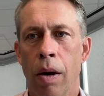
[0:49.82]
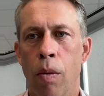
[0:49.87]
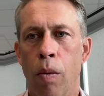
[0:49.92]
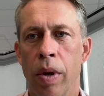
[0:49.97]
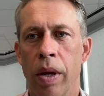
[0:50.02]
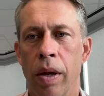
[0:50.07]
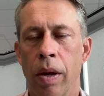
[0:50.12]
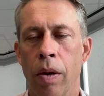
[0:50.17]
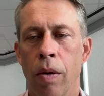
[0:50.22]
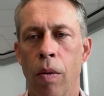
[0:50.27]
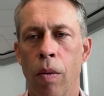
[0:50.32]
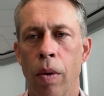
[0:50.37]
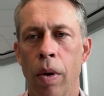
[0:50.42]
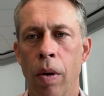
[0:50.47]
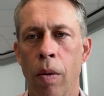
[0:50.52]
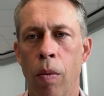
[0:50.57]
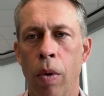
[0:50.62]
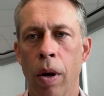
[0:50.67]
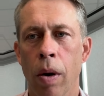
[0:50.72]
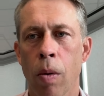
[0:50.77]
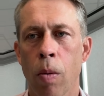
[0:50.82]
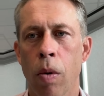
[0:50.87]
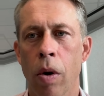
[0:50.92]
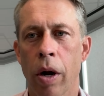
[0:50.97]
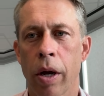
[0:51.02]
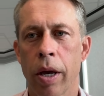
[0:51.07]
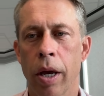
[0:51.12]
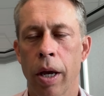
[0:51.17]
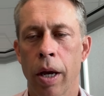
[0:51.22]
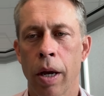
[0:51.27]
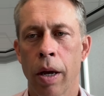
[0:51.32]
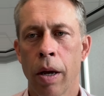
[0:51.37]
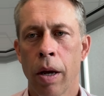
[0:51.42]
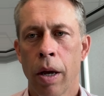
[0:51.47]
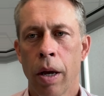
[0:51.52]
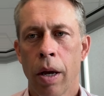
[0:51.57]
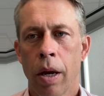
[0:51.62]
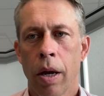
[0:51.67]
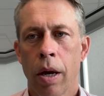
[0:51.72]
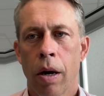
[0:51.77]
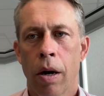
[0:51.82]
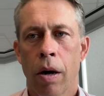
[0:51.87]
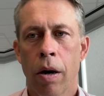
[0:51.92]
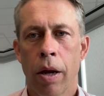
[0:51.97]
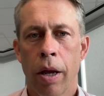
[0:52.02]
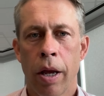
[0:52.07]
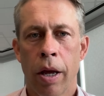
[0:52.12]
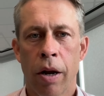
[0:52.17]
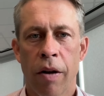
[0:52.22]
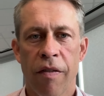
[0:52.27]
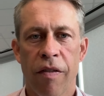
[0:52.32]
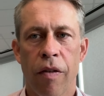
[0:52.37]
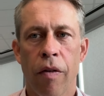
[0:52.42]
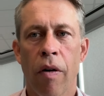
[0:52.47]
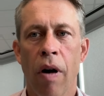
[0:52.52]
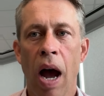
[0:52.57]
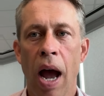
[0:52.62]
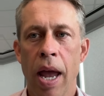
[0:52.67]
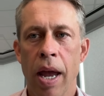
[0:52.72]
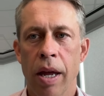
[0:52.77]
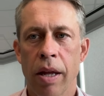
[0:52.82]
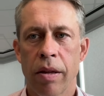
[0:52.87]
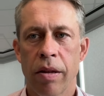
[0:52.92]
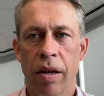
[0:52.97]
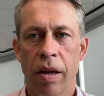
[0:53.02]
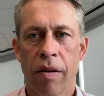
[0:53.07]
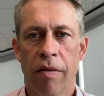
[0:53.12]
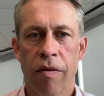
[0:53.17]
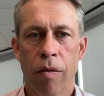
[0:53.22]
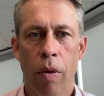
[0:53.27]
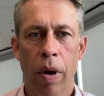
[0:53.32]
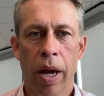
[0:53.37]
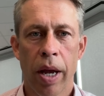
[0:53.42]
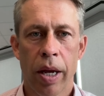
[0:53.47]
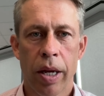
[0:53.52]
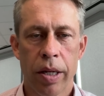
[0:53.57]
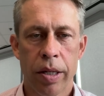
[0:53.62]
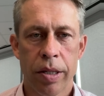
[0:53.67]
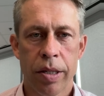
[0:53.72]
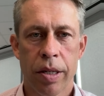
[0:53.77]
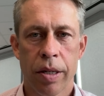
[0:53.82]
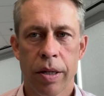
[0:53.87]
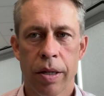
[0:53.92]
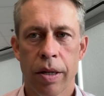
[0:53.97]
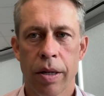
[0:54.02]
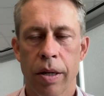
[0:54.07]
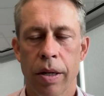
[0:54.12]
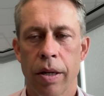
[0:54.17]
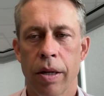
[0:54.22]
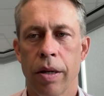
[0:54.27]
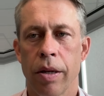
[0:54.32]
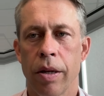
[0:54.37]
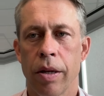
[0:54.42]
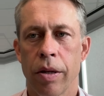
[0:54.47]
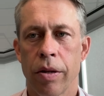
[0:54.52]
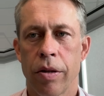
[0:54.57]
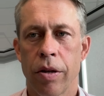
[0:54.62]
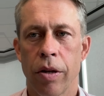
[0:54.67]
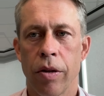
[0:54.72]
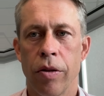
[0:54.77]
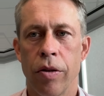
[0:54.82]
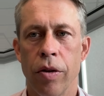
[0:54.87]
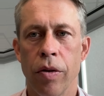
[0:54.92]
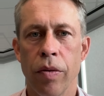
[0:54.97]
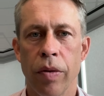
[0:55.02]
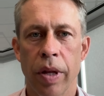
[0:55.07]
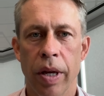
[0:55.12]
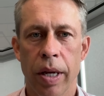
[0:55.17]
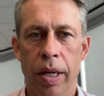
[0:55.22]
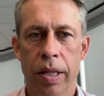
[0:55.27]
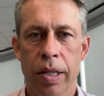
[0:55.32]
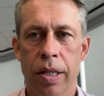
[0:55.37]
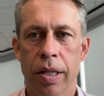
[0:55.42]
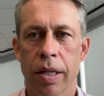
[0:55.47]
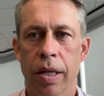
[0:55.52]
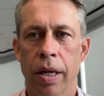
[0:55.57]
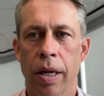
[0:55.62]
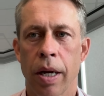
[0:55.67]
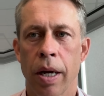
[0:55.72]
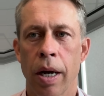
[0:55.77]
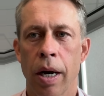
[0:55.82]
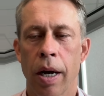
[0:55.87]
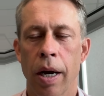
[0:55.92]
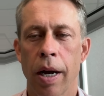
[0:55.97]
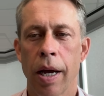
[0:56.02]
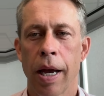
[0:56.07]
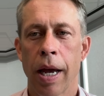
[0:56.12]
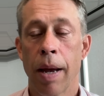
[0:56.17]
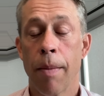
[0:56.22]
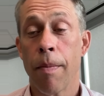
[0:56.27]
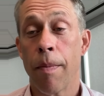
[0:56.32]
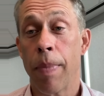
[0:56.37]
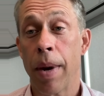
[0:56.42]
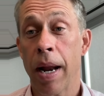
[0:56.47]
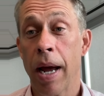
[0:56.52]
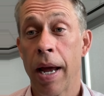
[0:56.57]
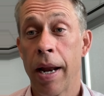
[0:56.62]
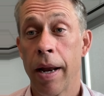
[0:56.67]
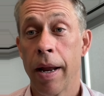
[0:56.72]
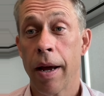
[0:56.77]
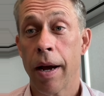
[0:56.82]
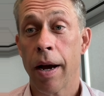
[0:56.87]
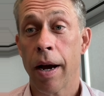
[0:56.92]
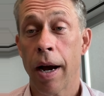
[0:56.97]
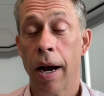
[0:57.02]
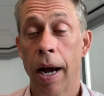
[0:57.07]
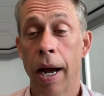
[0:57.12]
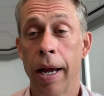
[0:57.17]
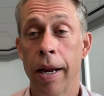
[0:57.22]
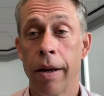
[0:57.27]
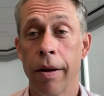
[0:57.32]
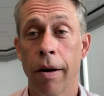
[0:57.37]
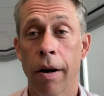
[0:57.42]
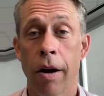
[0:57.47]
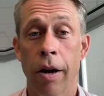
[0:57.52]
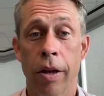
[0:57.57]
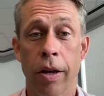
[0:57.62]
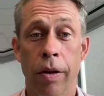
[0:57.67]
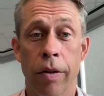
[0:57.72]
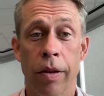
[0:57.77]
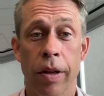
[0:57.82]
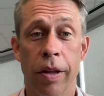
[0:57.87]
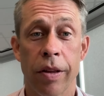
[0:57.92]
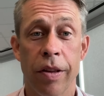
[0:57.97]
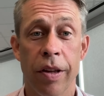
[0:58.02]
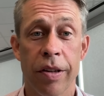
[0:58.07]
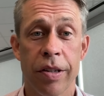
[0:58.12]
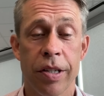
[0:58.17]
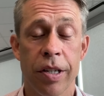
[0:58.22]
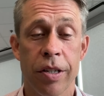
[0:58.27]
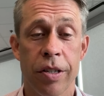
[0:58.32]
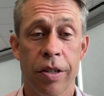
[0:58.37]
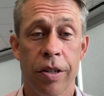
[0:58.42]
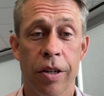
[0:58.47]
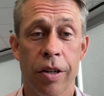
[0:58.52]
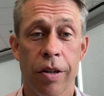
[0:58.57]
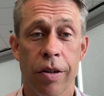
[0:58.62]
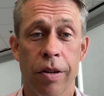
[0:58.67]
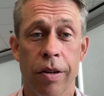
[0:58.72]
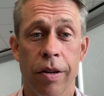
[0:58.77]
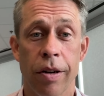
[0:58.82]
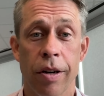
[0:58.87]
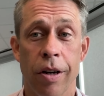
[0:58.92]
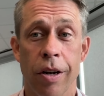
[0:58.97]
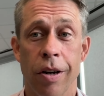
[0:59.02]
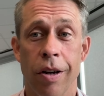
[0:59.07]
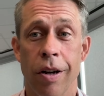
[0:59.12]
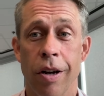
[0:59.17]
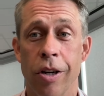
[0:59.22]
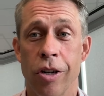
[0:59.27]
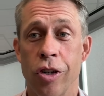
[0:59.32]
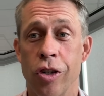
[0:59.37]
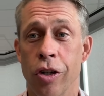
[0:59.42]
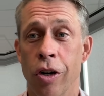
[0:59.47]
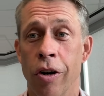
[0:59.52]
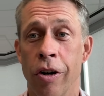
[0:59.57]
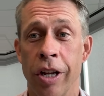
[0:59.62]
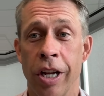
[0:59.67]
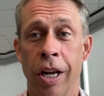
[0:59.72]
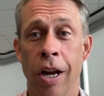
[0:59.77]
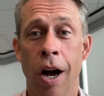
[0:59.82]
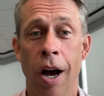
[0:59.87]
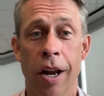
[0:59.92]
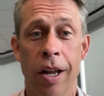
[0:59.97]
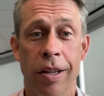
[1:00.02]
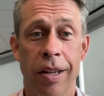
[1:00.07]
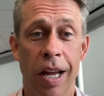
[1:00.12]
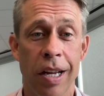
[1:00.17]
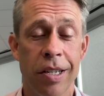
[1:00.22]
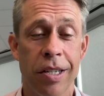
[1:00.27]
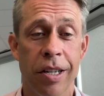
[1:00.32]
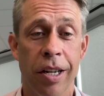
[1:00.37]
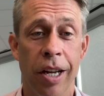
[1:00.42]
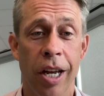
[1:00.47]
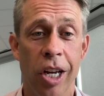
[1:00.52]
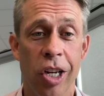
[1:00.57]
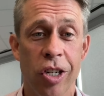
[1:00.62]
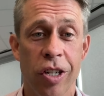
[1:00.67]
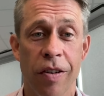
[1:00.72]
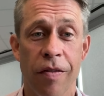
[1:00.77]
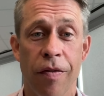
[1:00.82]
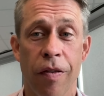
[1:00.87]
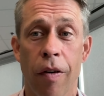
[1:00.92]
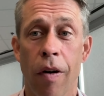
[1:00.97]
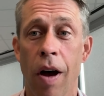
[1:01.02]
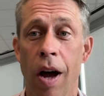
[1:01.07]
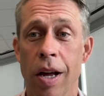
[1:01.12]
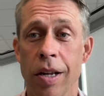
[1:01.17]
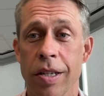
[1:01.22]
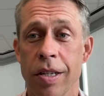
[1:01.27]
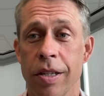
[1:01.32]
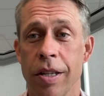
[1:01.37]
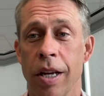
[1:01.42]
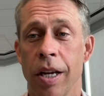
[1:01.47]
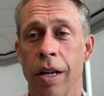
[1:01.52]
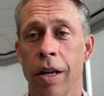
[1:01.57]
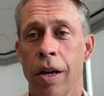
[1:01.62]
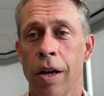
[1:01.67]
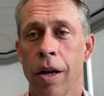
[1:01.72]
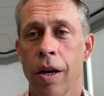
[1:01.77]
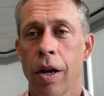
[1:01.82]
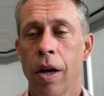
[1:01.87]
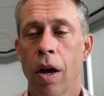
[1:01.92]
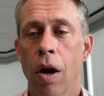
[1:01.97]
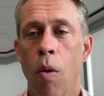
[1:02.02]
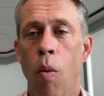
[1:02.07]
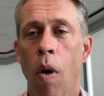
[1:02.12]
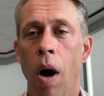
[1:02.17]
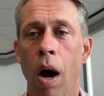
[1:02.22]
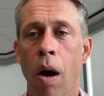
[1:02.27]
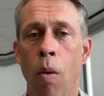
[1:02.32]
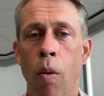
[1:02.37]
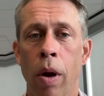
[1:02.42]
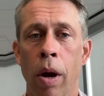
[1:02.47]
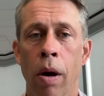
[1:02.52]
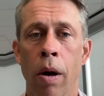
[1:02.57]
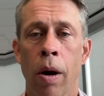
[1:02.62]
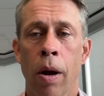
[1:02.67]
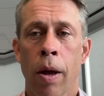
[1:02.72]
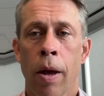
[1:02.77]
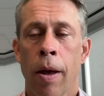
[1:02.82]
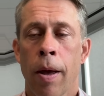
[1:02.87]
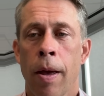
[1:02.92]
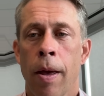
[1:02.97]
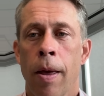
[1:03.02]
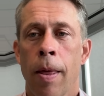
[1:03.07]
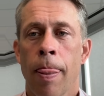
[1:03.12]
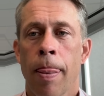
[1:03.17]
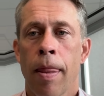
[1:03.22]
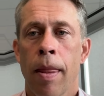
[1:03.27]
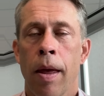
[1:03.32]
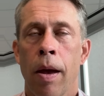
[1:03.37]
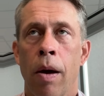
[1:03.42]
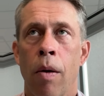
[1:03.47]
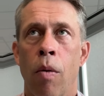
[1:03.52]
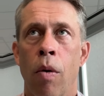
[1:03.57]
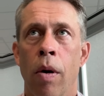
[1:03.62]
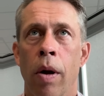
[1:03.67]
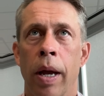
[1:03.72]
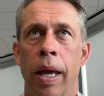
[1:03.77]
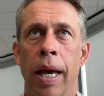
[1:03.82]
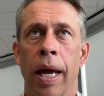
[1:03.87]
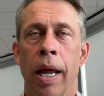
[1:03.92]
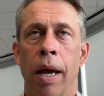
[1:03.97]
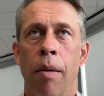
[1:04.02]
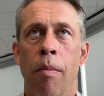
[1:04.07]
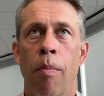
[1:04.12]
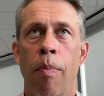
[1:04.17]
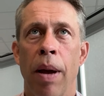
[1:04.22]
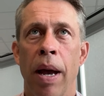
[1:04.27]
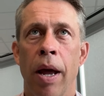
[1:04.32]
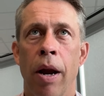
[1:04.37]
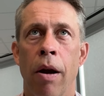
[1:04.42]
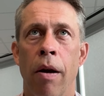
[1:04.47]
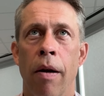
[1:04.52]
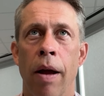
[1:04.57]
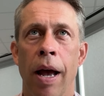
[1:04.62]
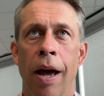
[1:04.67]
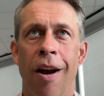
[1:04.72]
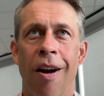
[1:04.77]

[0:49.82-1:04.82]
we we are working in a variety of ways to do this. Uh, but I'd, I'd argue that this is a, a journey, not a destination for us. That while we're we're getting better at